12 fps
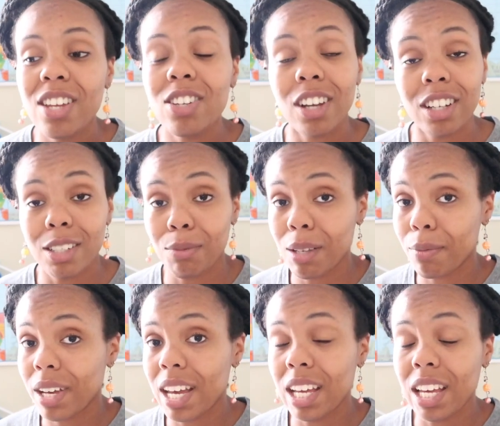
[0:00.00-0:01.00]
Talk to Me
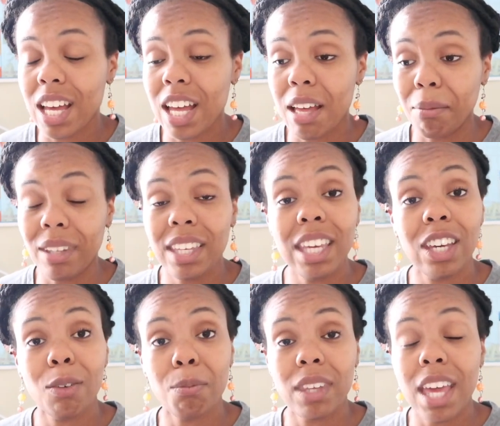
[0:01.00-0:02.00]
by
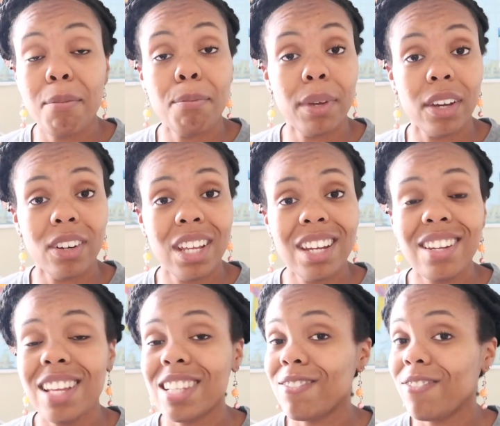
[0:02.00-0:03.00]
Ken Bearden.
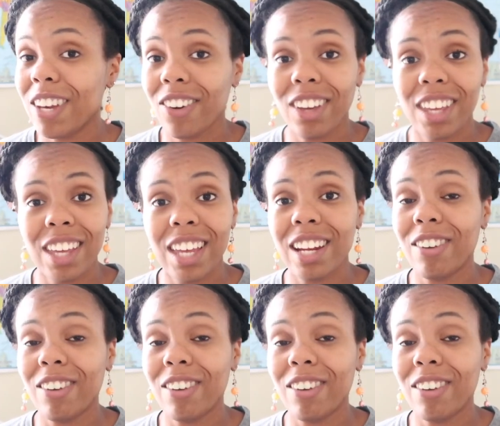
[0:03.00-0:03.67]
It's very good.